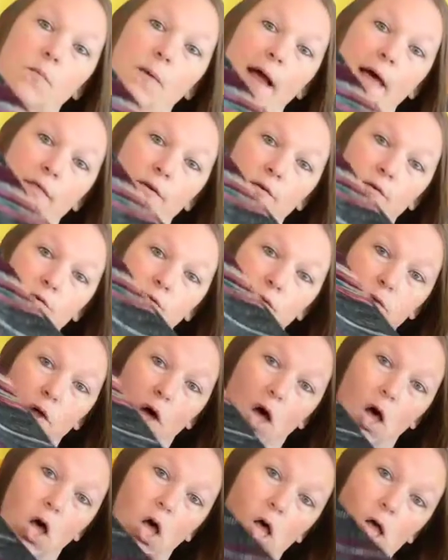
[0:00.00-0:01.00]
rather
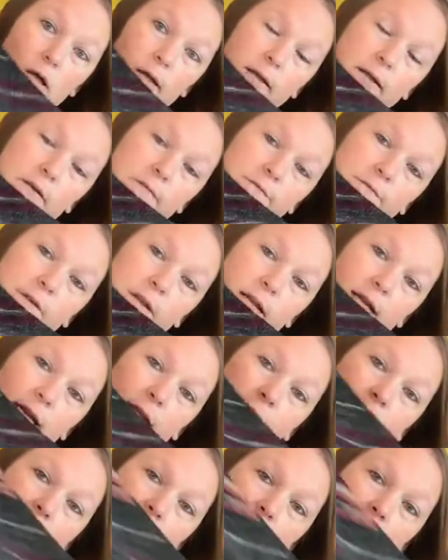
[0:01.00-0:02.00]
long
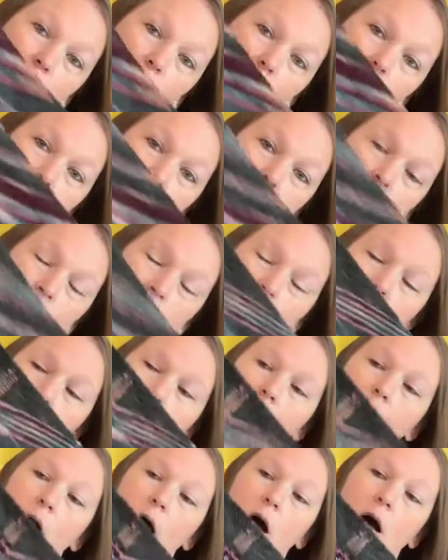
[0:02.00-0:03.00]
infinity cowl,
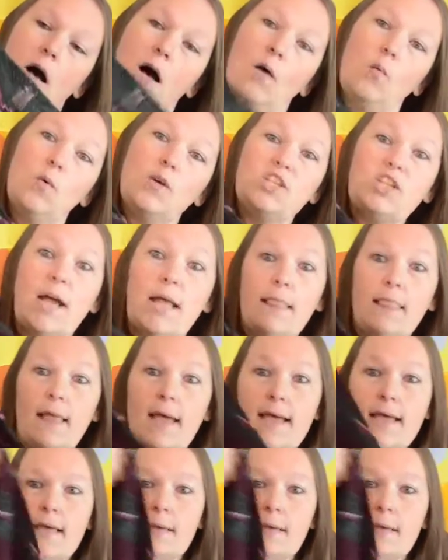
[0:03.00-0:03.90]
which I like